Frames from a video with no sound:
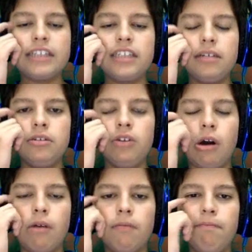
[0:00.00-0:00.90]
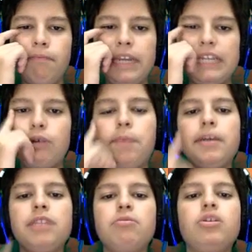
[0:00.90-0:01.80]
not mini wipe
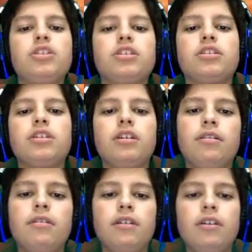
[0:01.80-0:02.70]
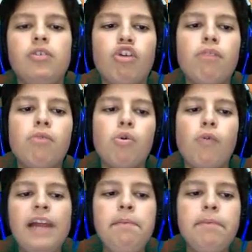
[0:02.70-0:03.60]
anymore, it's just normal
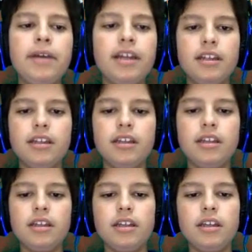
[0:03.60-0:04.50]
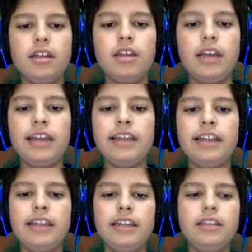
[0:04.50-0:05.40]
wipe. And
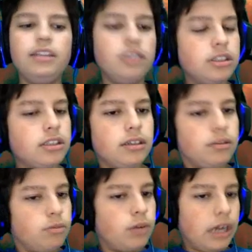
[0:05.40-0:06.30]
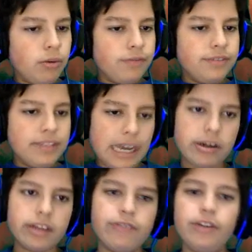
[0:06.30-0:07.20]
with
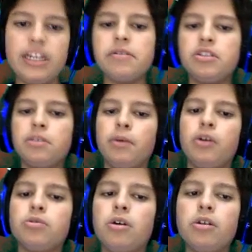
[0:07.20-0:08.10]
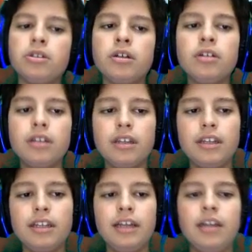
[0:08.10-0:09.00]
direct 3 damage to your opponent as well, so
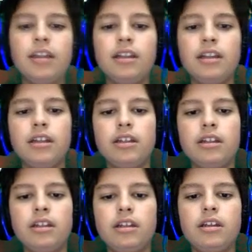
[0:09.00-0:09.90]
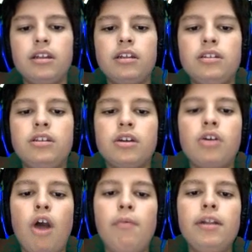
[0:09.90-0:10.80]
yeah. The
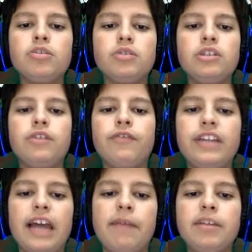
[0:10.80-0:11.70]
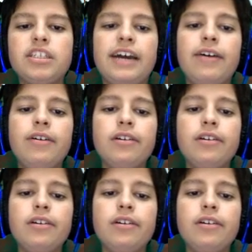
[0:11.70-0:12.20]
goblins will deal 3 damage now.